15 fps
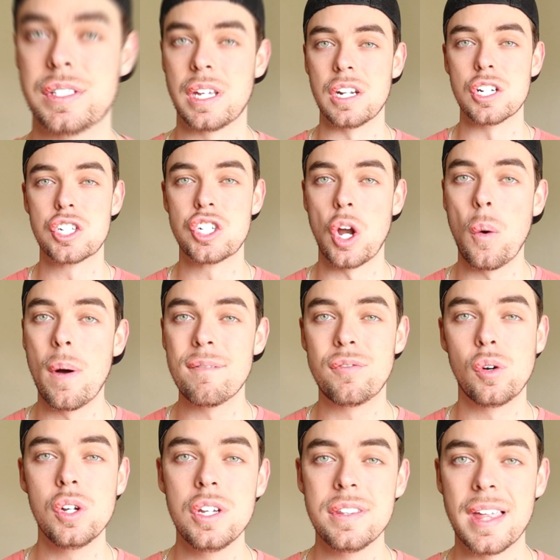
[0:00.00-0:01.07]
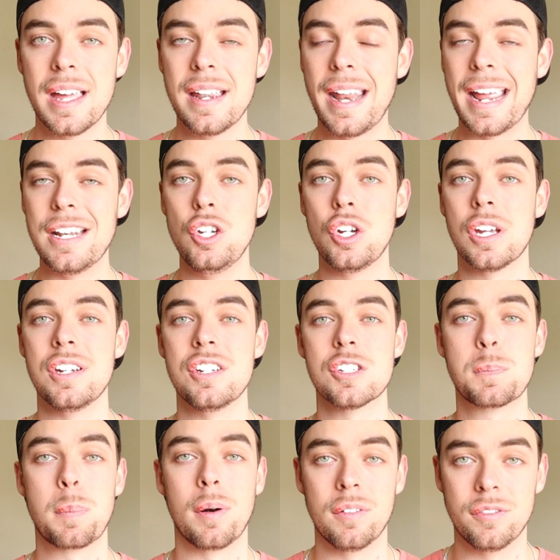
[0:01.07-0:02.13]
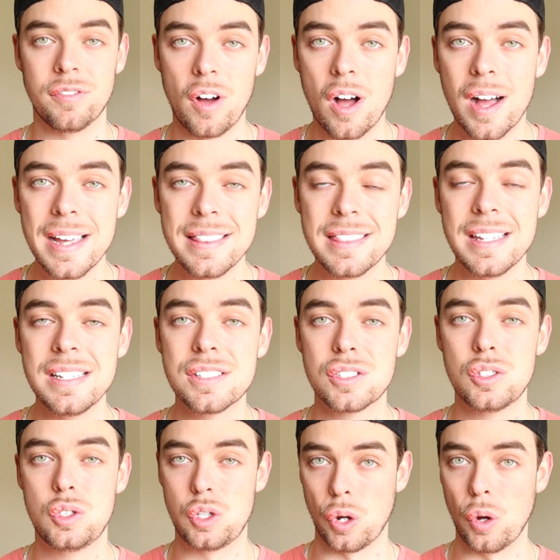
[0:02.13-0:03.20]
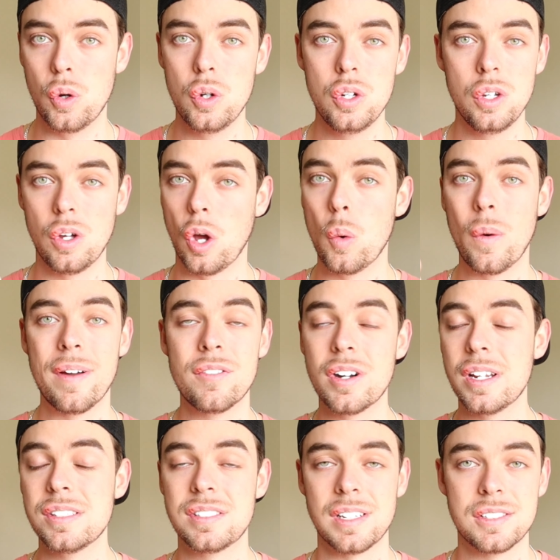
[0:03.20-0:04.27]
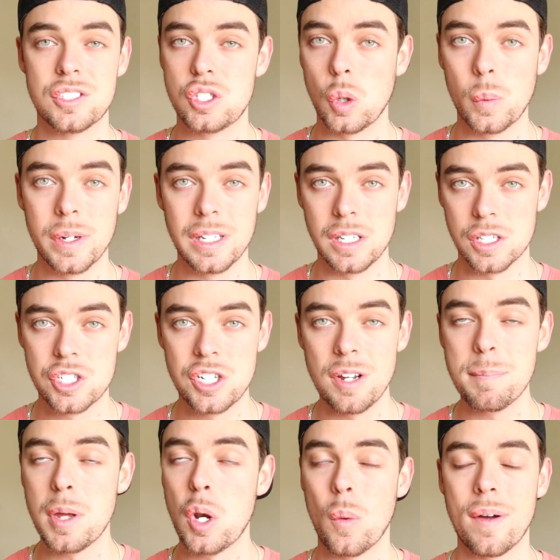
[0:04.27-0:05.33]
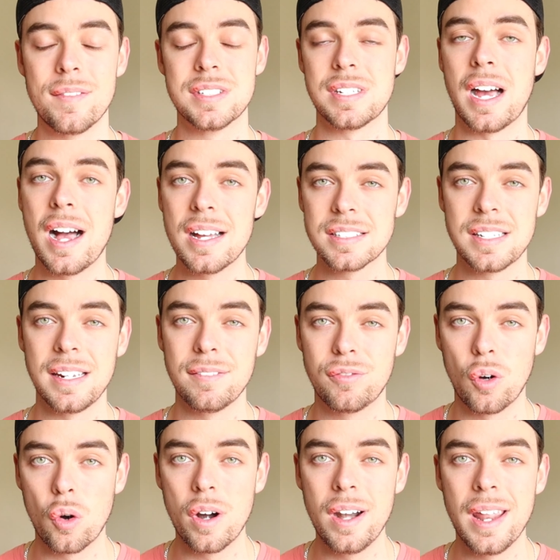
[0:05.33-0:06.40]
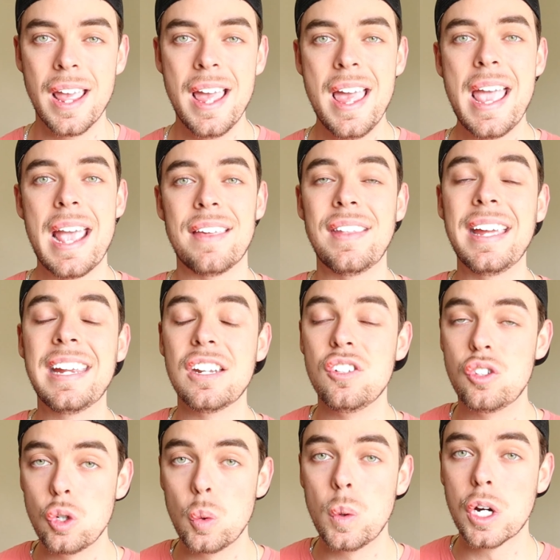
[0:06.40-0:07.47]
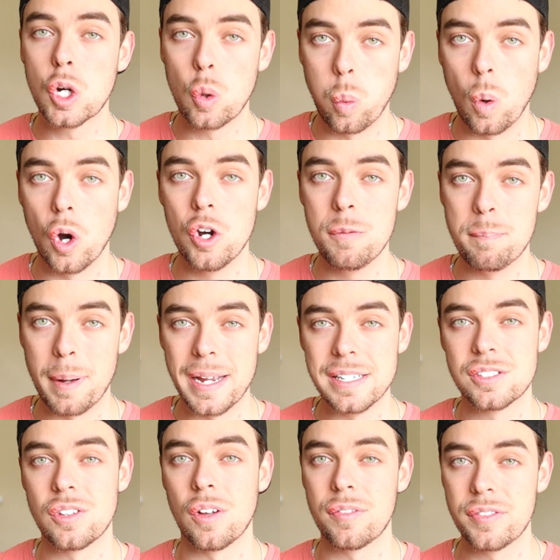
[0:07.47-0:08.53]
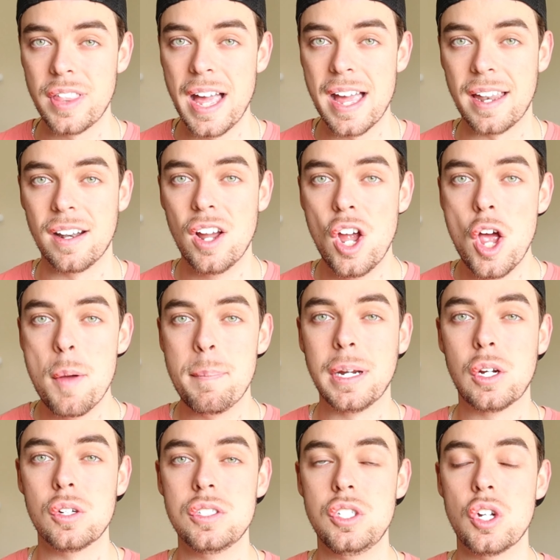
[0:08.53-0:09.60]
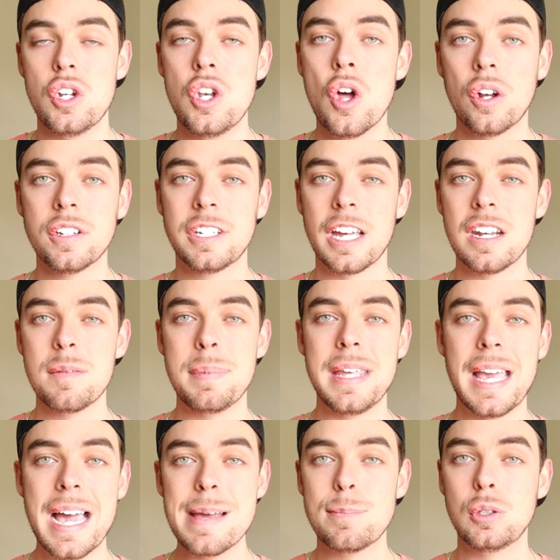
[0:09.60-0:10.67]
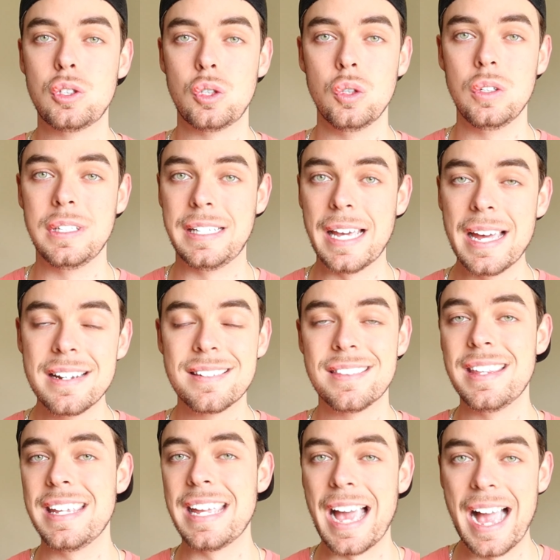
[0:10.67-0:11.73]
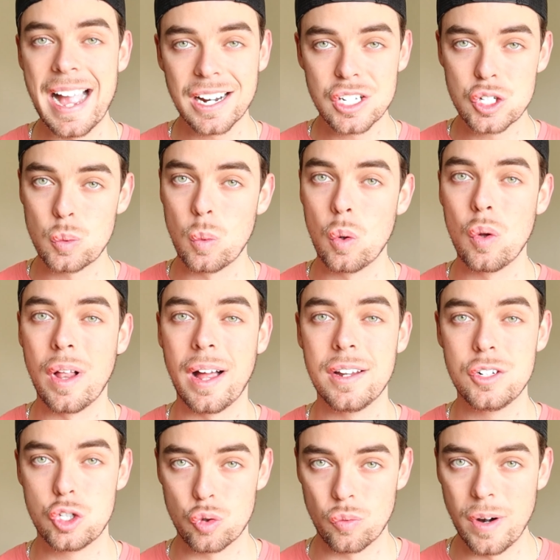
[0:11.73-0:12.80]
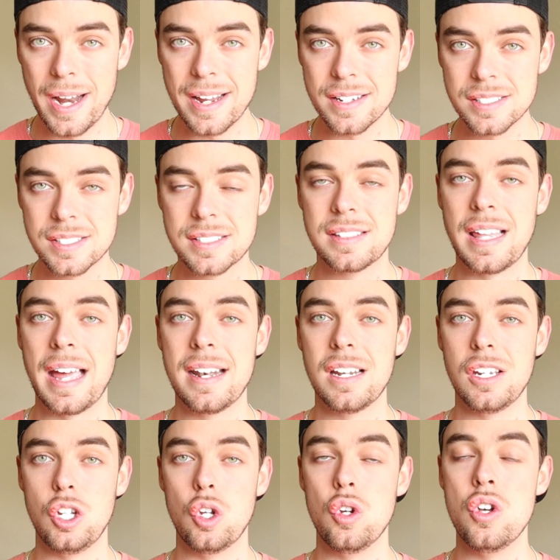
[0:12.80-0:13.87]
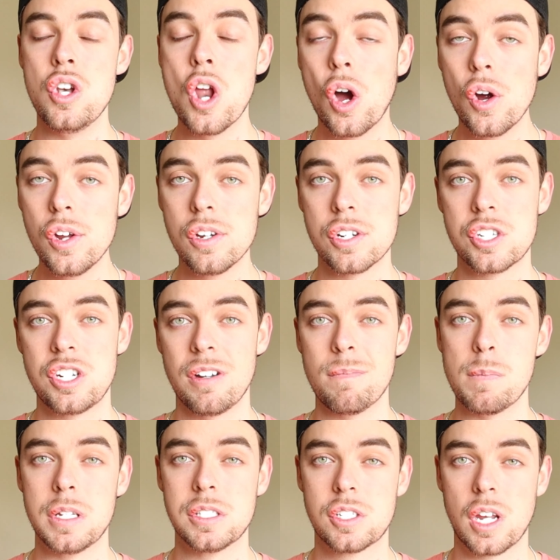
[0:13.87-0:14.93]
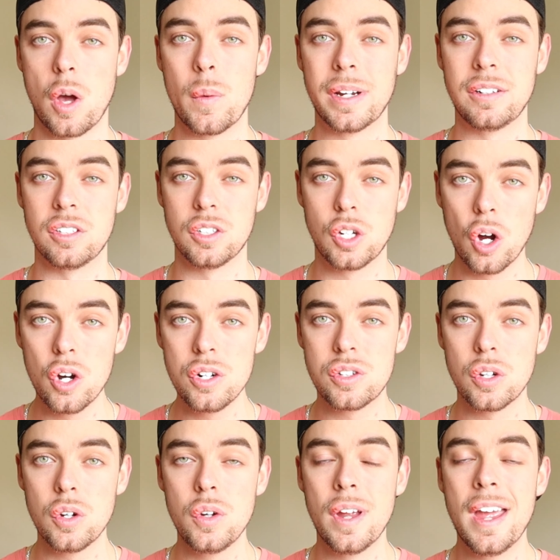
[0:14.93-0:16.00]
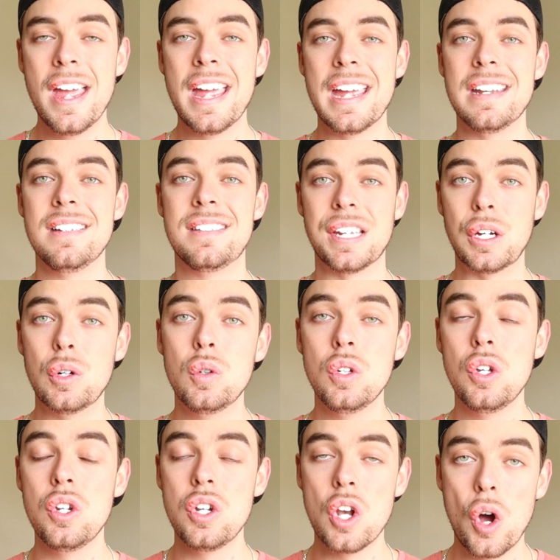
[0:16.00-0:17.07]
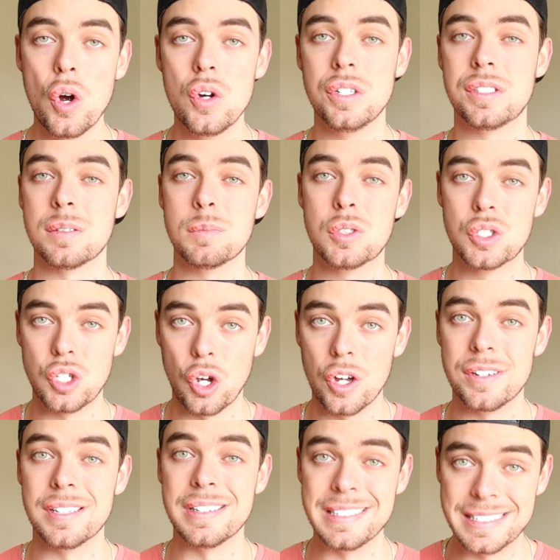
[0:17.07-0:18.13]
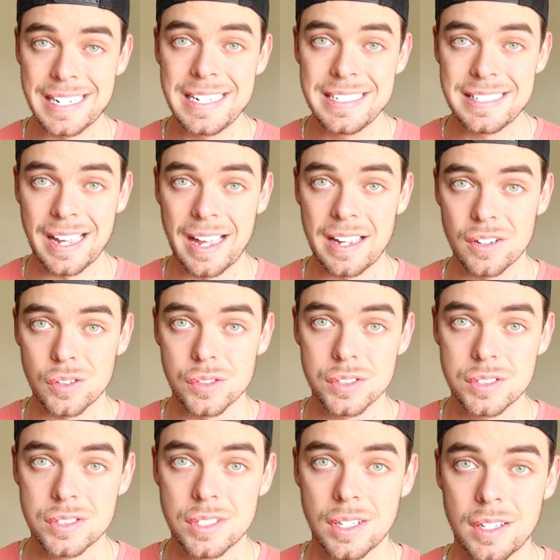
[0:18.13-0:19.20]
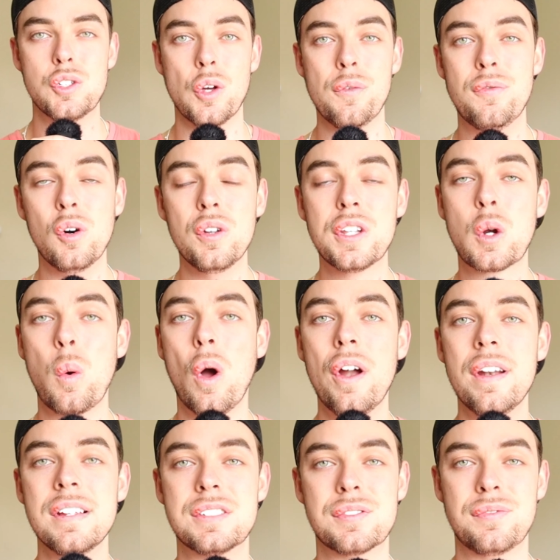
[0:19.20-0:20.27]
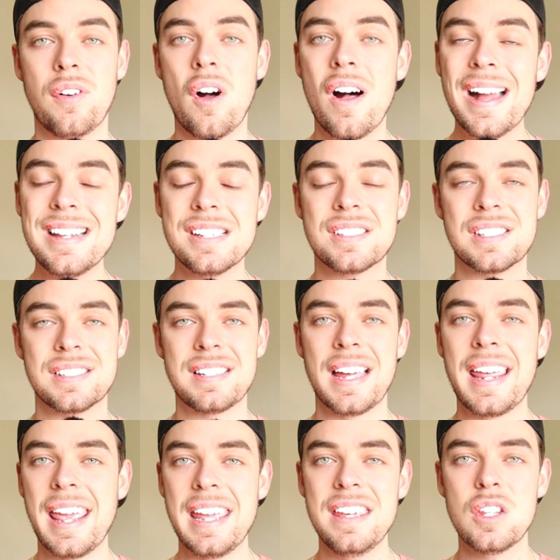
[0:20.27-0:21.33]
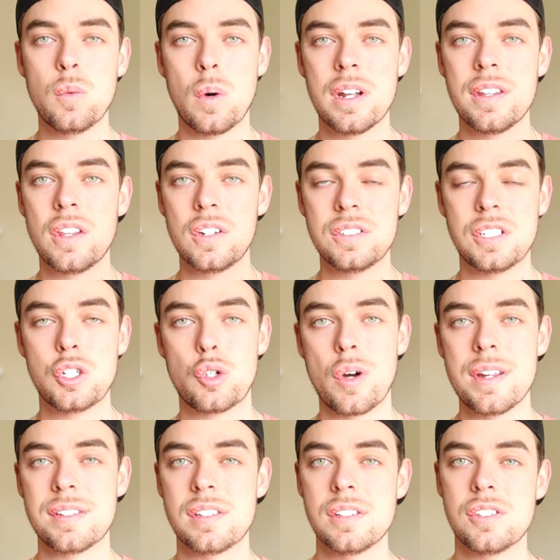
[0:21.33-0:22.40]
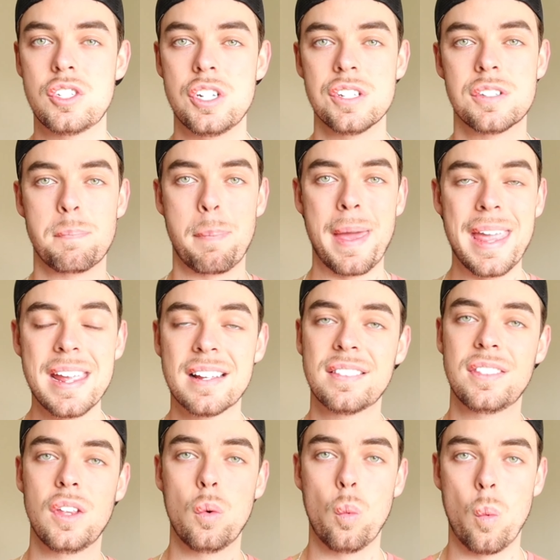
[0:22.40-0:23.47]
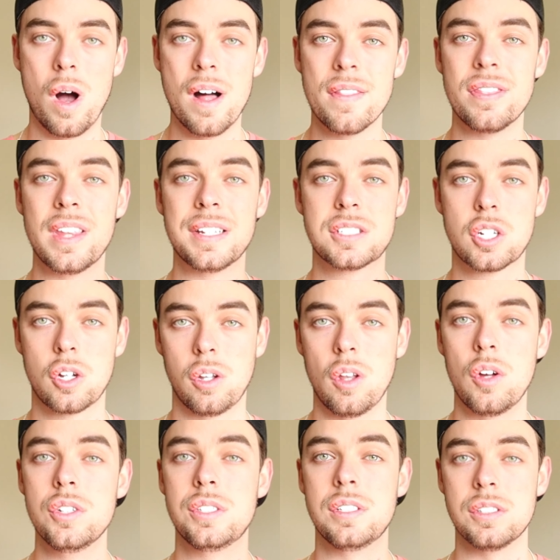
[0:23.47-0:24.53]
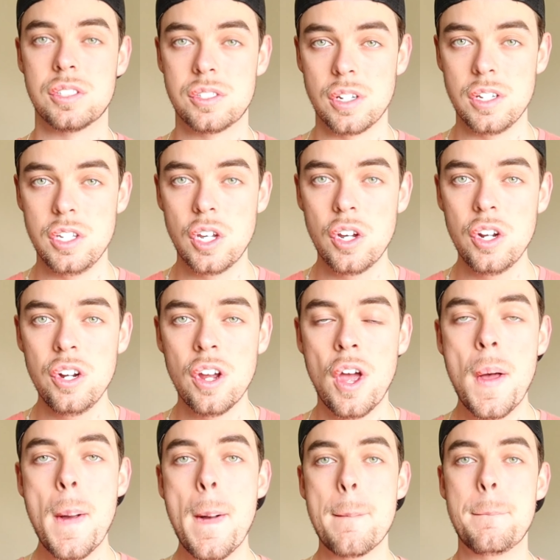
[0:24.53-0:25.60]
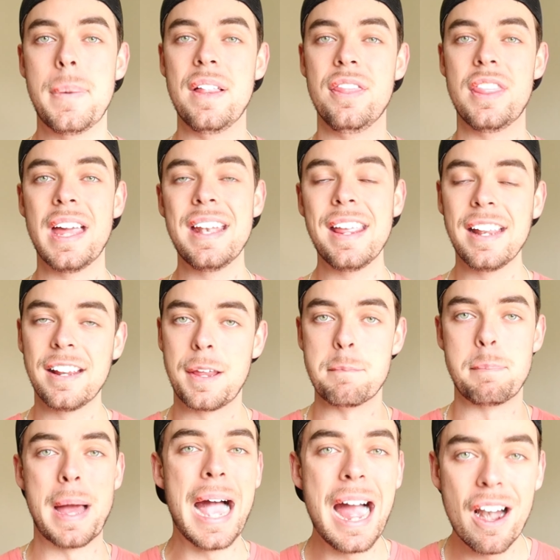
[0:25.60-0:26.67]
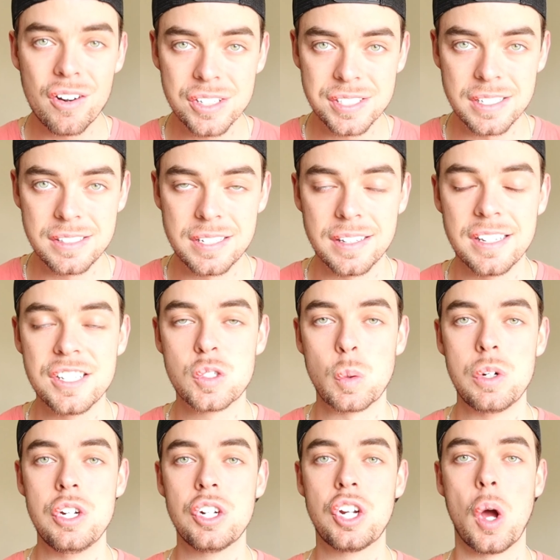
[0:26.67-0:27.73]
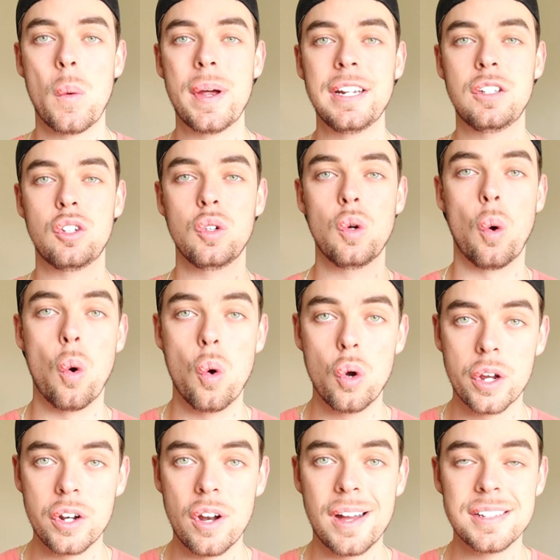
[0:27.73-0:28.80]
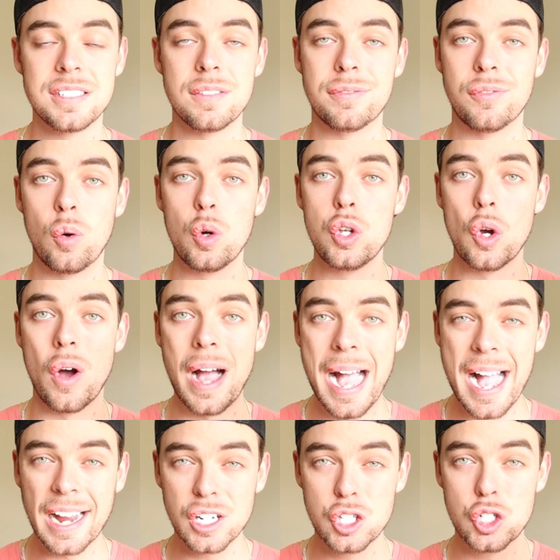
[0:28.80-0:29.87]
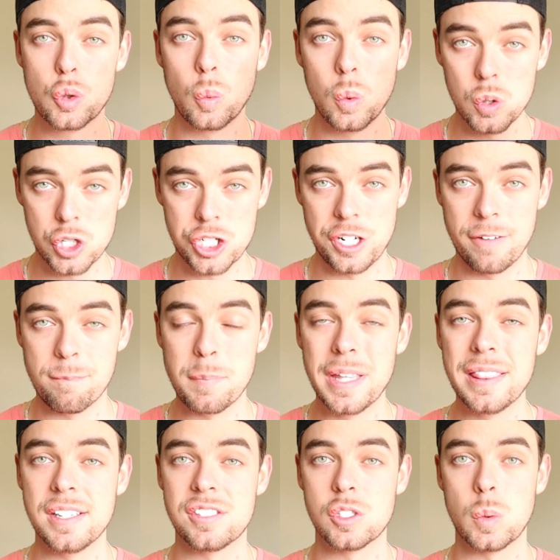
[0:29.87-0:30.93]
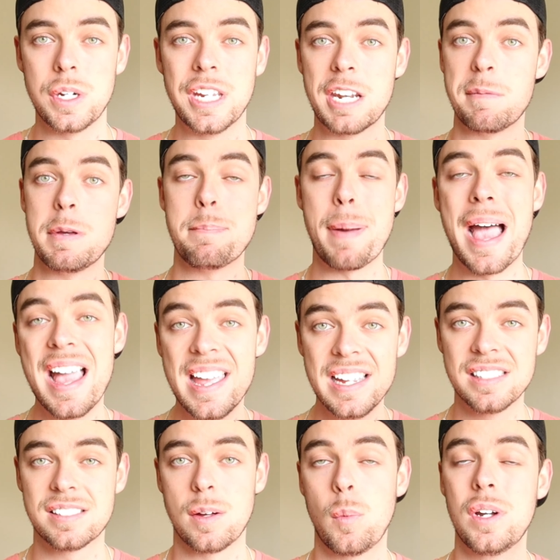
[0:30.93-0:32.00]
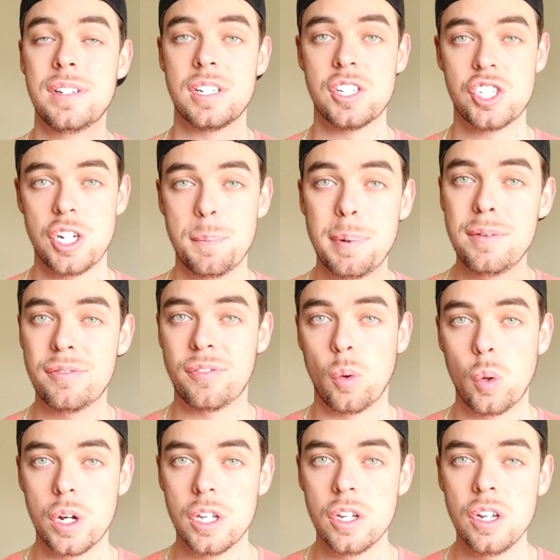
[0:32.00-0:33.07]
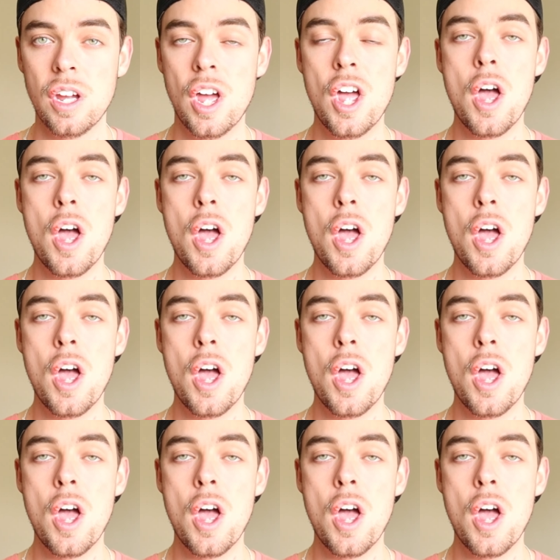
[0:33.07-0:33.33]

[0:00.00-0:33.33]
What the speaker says: it's going to show up for you then, and you can just provide this to whoever it is that's doing your shipment, whoever's asking for it, and they can do a quote based off that, because you're not going to be able to get the actual address that you know your shipment's going to go to until you know some certain details. So for the quote, it's fine just to say either one of those addresses, just pick the one that's closest to you. But then in comparison to this, when you're going to organize it for your actual shipment, this is when you're going to be paying someone to ship it for you.